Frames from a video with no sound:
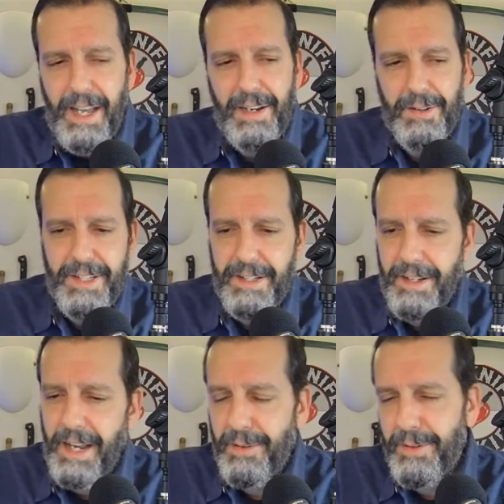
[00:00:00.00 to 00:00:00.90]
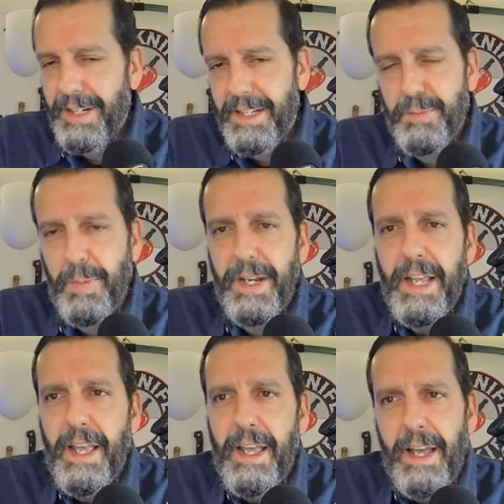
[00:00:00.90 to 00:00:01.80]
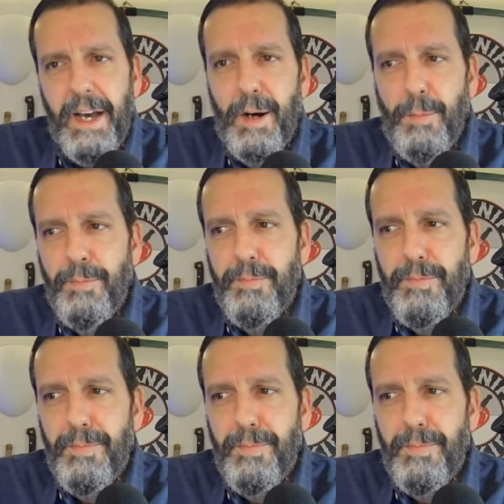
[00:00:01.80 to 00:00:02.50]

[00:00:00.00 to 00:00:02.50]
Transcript: I know it's an, I know what it is, but um,